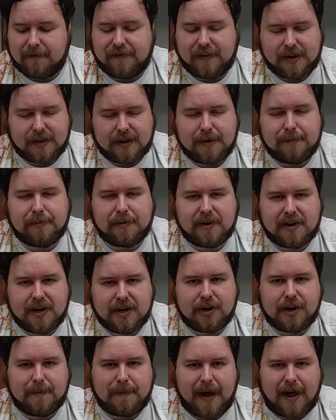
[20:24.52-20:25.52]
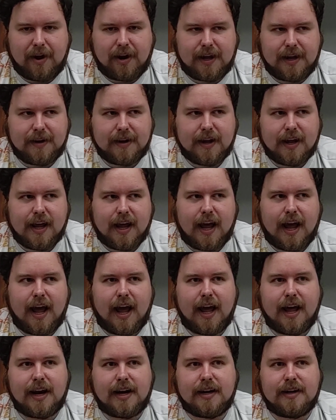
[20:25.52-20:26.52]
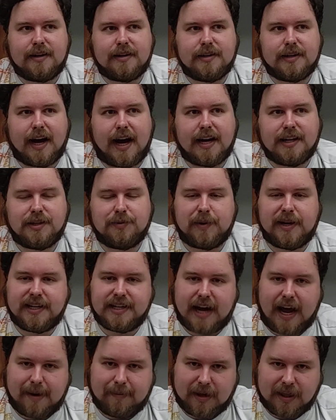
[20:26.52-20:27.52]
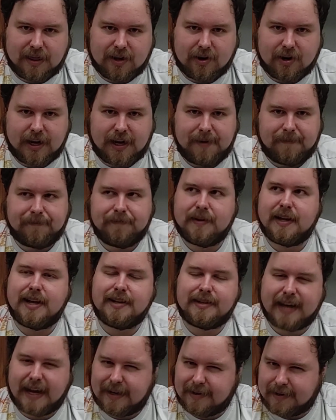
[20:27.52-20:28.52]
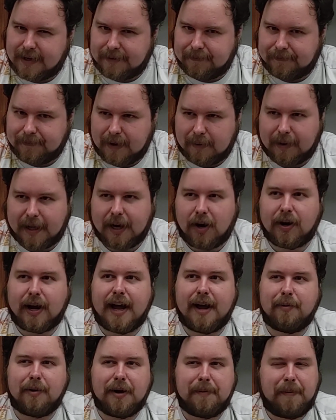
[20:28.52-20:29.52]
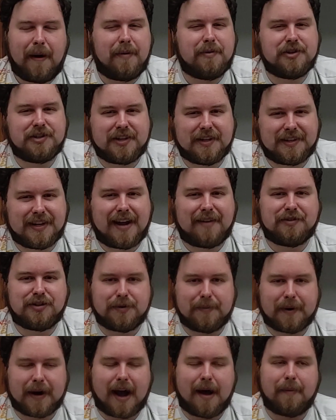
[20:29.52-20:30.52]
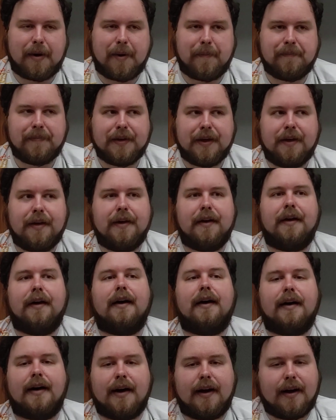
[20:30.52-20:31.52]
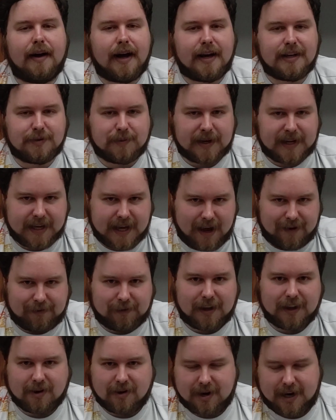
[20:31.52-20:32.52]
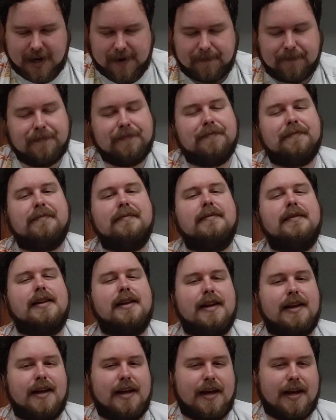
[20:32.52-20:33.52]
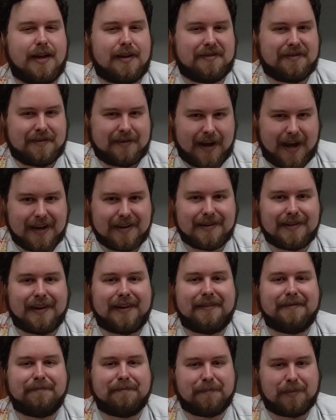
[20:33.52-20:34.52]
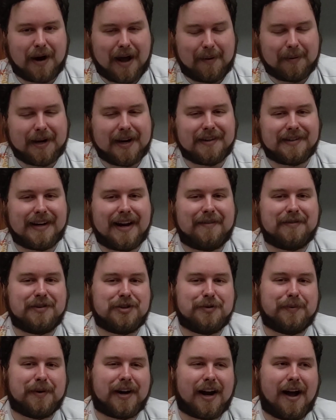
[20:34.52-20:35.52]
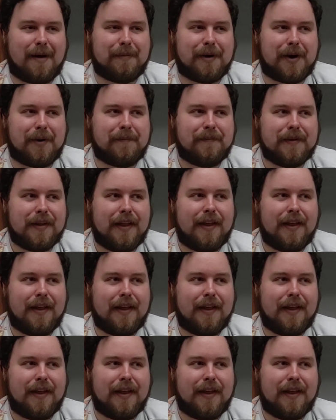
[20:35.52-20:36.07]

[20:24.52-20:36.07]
Feeling pretty good about it. And I swing Daima 30. He takes it. I'm like, okay, well, it probably just doesn't have a super combo. I swing Kefla 30. He takes it. Probably doesn't have a super combo.